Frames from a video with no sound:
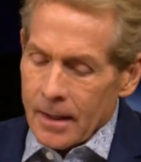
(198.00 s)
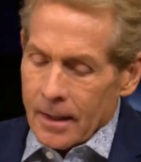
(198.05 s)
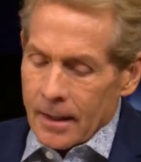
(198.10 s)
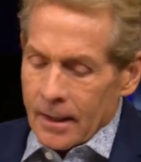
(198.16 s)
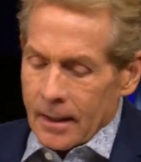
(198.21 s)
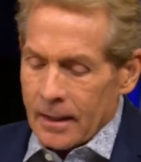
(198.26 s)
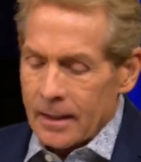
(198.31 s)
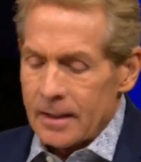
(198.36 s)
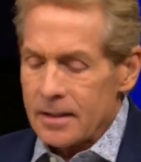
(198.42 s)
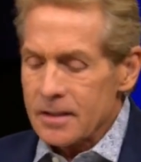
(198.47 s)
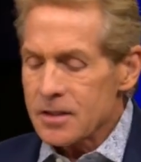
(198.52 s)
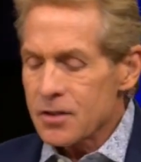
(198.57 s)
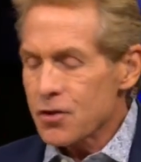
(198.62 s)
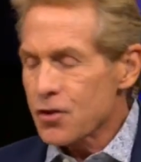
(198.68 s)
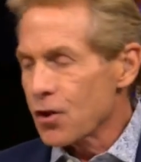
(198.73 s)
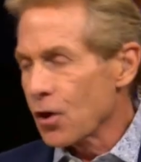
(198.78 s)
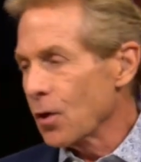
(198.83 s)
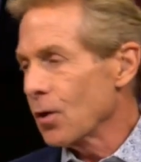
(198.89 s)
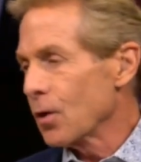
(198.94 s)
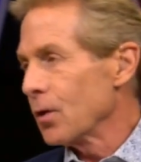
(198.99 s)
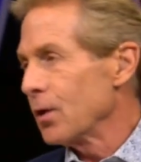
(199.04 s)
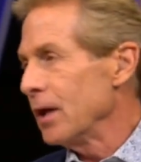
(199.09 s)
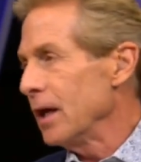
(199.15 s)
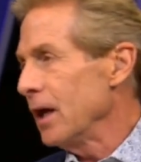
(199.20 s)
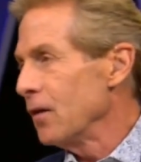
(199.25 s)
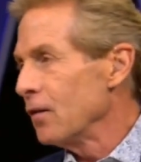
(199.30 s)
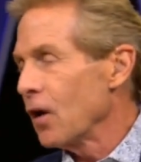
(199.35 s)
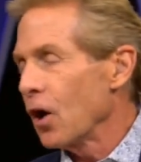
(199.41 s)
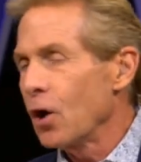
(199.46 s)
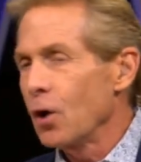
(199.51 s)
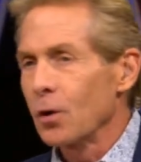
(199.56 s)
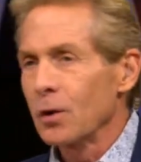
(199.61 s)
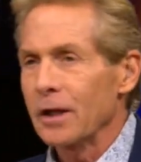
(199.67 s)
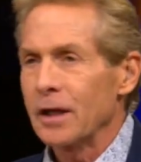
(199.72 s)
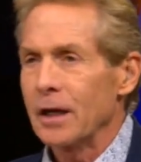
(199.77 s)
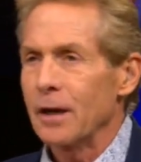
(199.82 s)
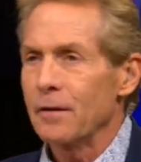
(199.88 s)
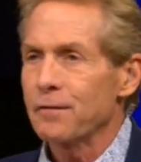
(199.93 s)
He's third in the
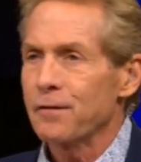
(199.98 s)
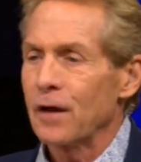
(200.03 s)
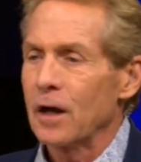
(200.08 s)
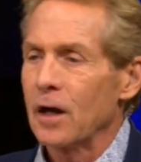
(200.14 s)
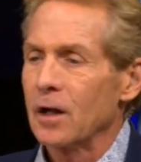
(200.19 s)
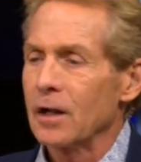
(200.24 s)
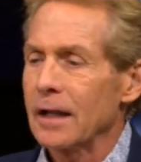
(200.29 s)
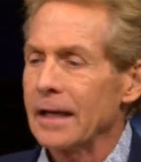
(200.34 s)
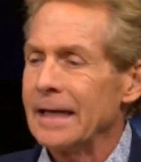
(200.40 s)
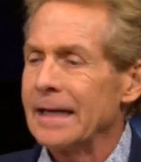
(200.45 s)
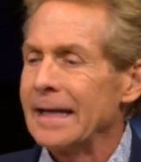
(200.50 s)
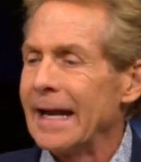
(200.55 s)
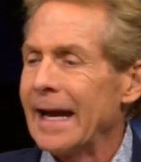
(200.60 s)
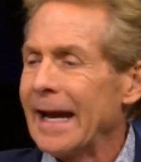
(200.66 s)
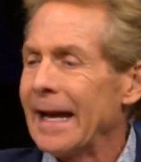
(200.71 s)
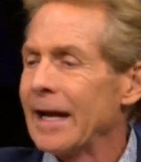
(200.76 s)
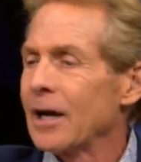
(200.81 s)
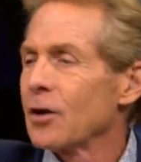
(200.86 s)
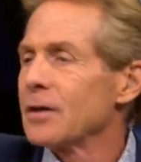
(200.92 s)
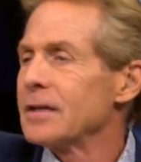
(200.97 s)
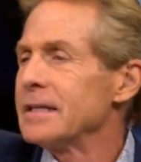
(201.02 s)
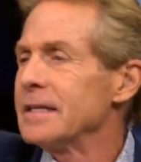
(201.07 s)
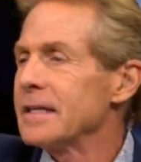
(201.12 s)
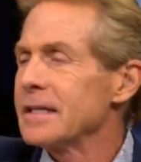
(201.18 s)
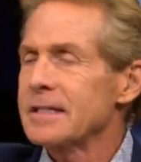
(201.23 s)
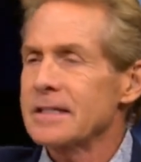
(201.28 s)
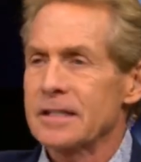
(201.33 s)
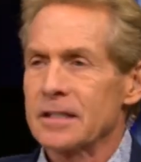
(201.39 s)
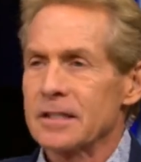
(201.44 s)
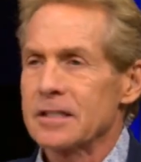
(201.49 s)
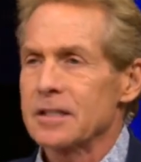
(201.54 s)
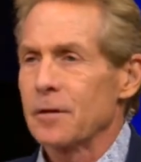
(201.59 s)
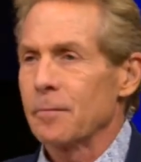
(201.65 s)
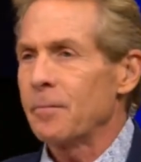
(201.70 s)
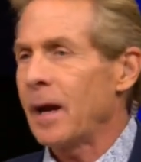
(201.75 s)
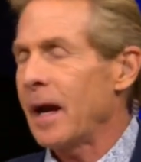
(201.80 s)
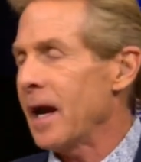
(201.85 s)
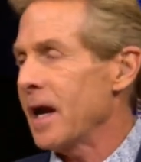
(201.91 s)
whole NFL in air distance
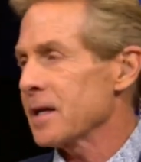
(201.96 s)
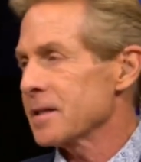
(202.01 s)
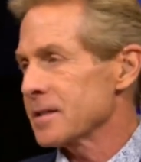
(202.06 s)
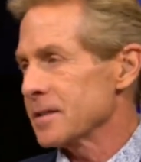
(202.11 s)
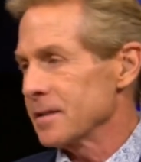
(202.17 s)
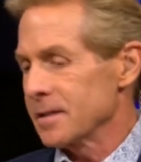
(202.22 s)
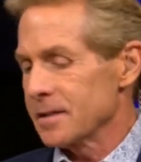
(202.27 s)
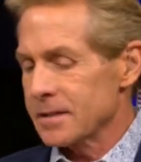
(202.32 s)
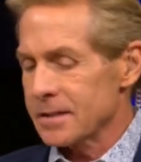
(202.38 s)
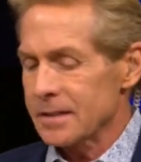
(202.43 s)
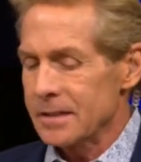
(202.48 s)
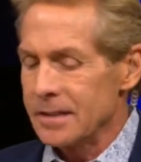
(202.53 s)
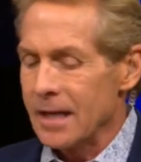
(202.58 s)
of passes,